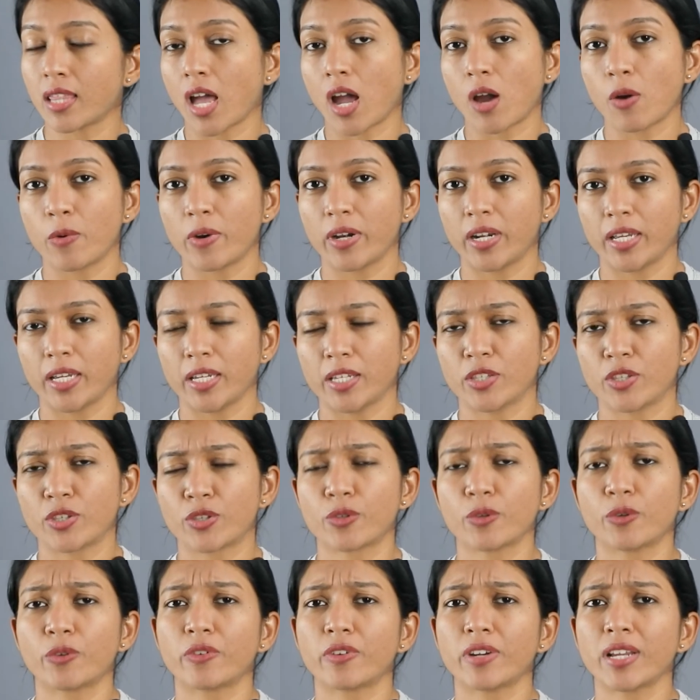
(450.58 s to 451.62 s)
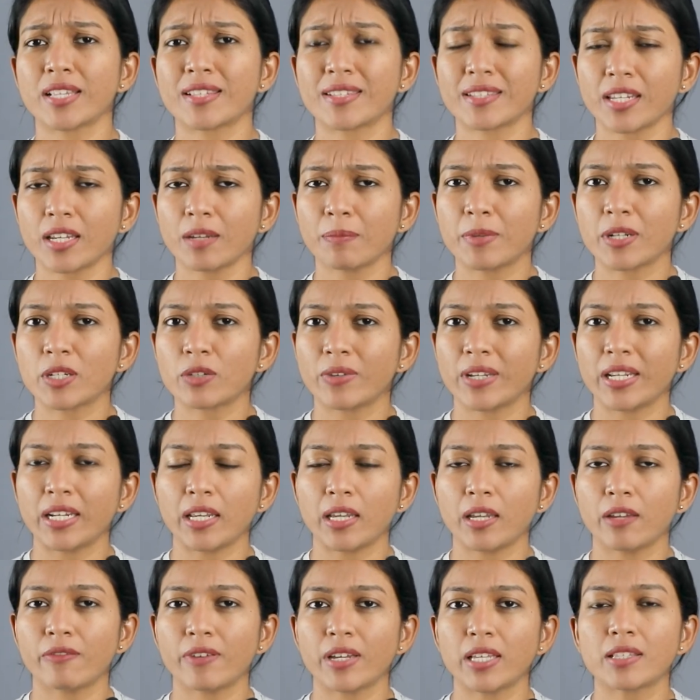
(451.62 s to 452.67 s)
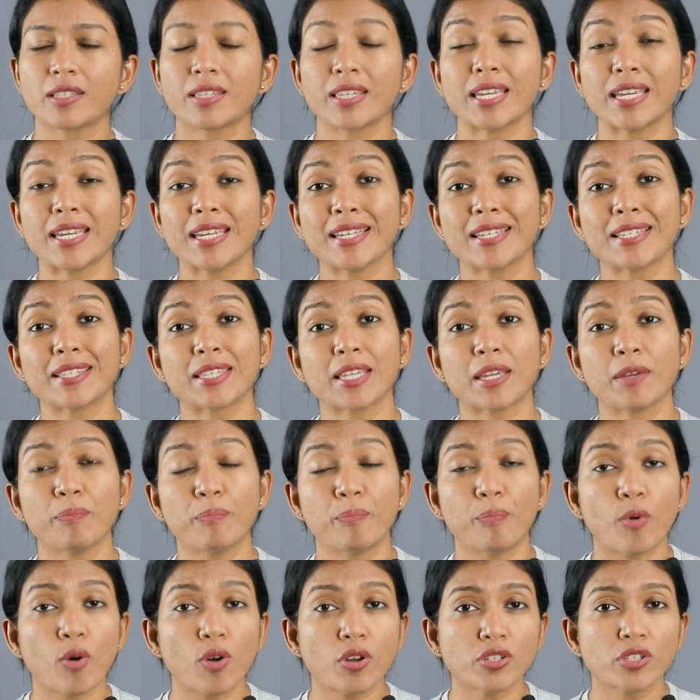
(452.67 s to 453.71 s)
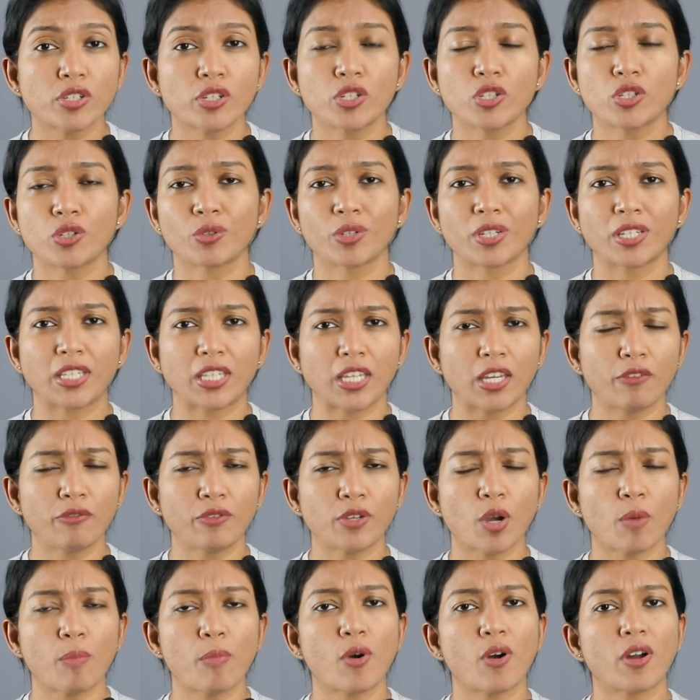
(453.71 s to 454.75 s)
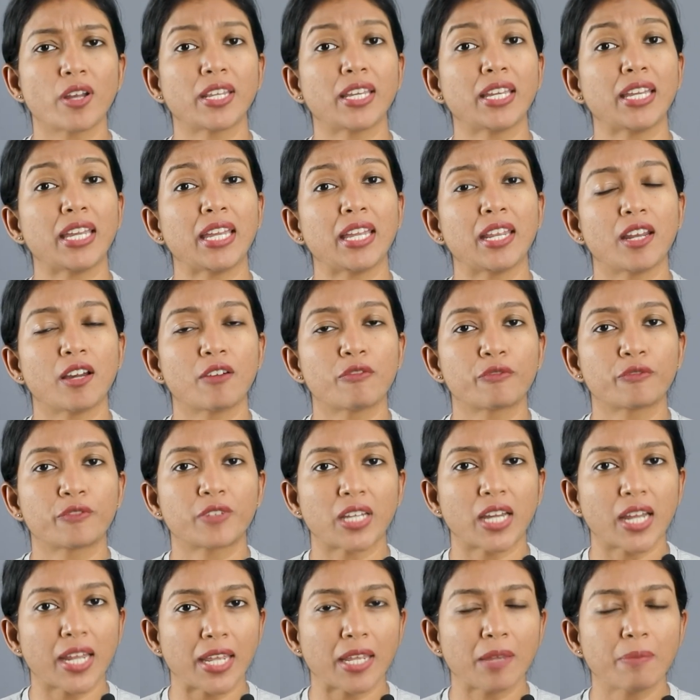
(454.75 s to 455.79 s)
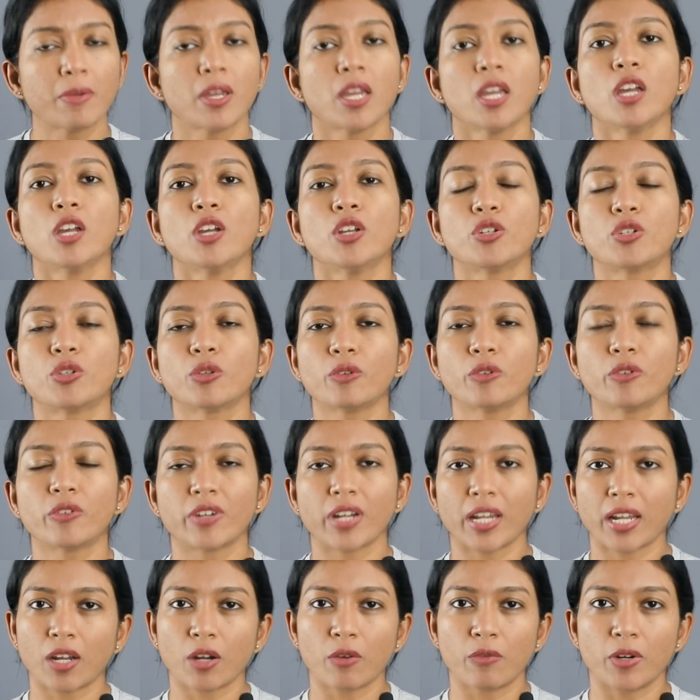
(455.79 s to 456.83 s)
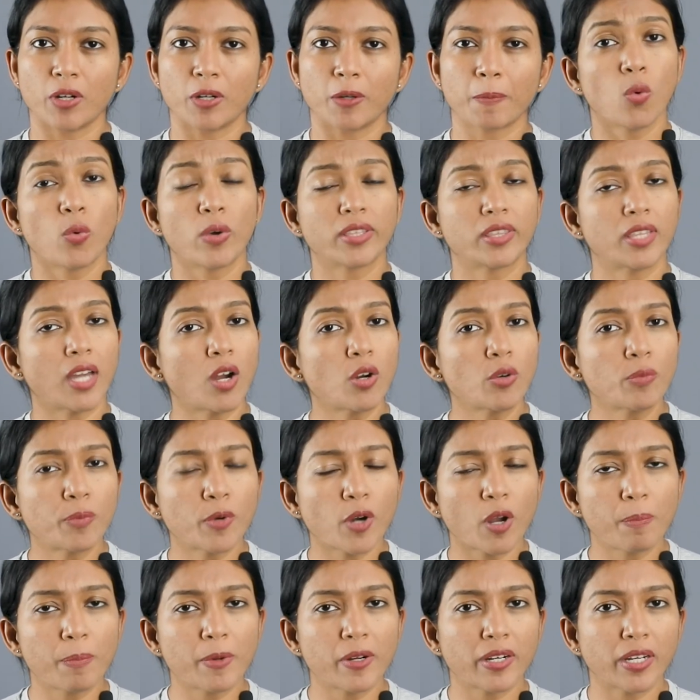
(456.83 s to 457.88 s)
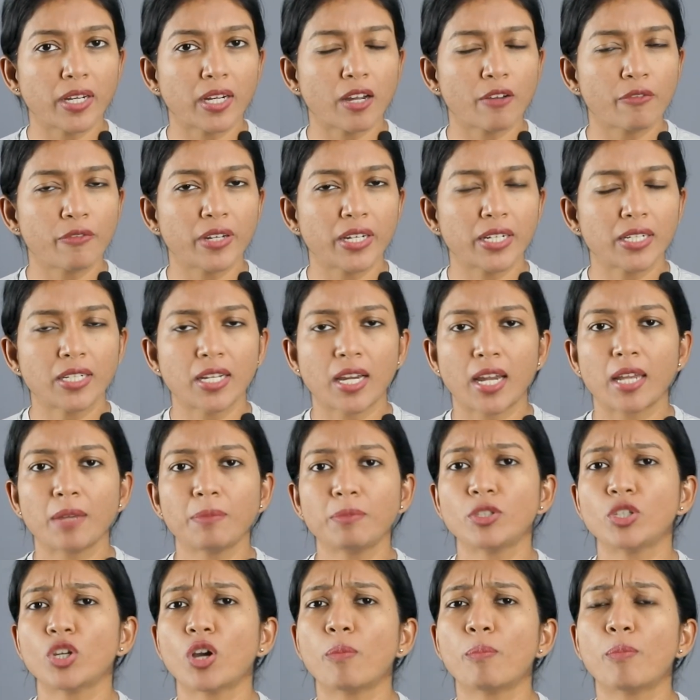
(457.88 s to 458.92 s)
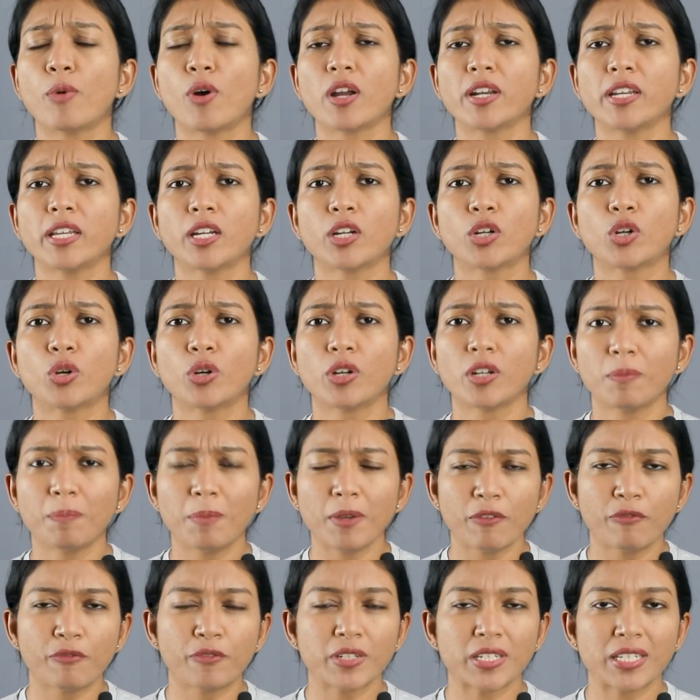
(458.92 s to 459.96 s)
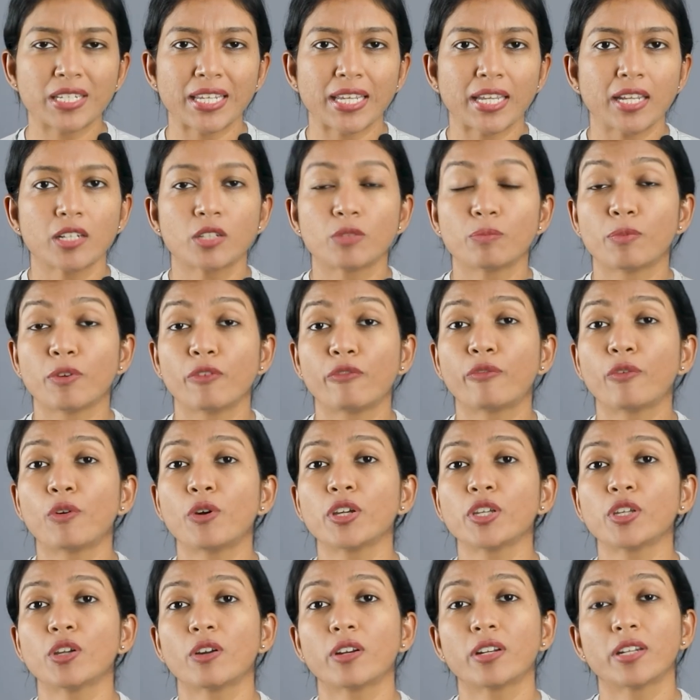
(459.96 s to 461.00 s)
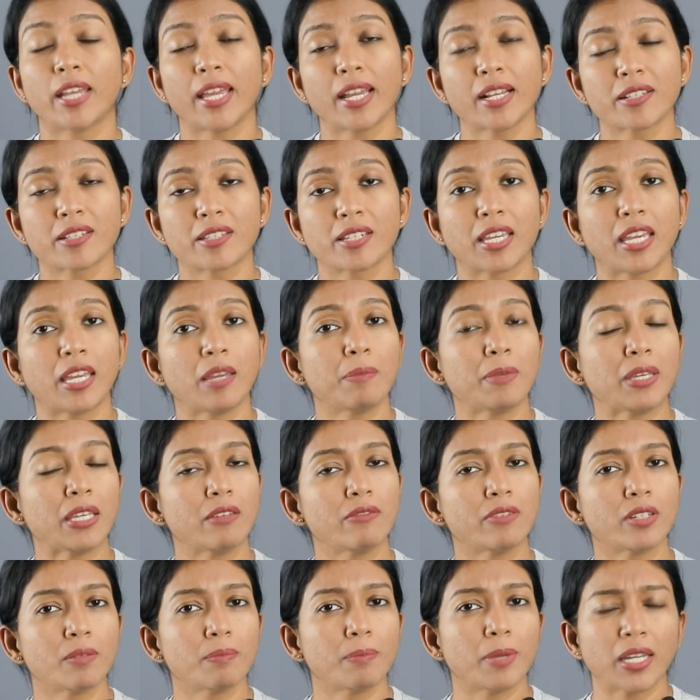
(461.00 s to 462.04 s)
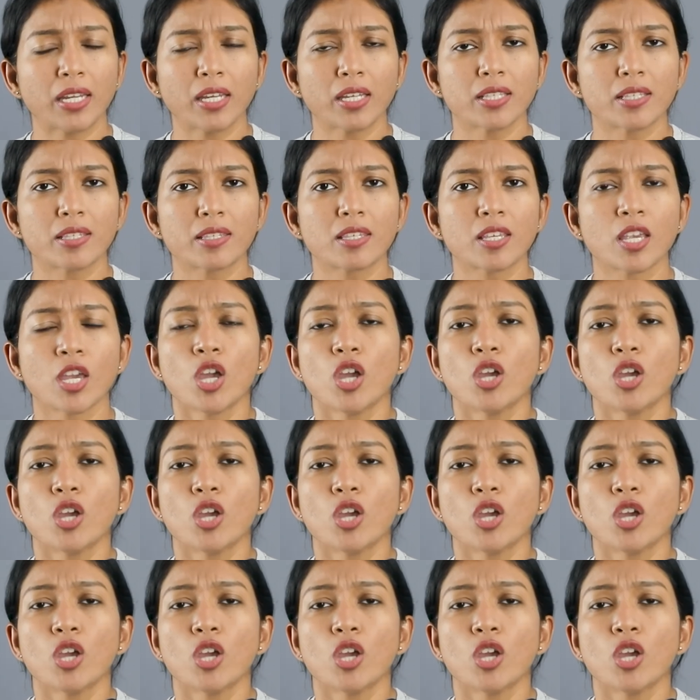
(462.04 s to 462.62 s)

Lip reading: nowadays. So resting between events is important to give your body enough time to recover. Without proper recovery time, your body could be fatigued before your next game even begins.